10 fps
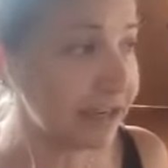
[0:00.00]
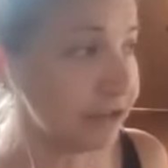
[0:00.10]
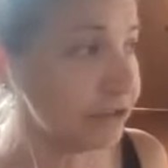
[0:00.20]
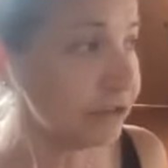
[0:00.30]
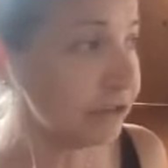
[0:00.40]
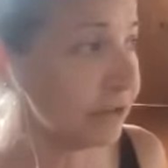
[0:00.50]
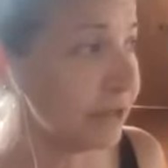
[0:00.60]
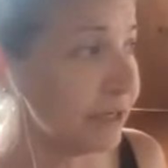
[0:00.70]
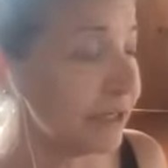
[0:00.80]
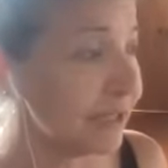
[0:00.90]
There's no,
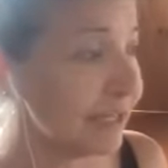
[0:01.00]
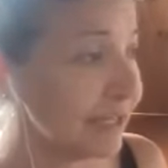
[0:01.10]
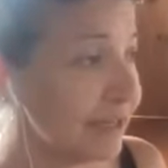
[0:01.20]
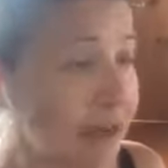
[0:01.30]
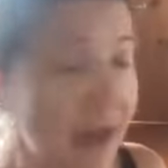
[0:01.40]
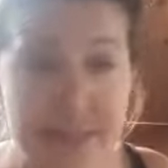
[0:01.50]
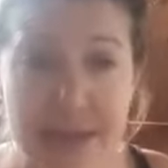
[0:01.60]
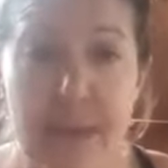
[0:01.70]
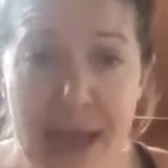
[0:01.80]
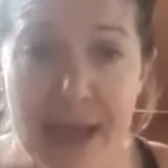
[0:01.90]
like,
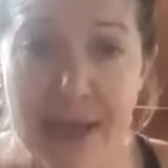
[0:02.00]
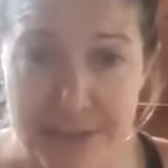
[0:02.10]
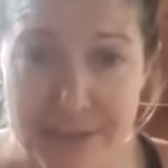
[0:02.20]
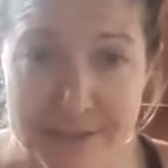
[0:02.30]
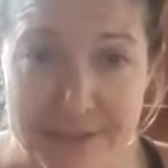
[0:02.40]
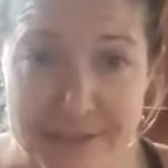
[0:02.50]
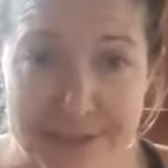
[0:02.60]
nothing matters.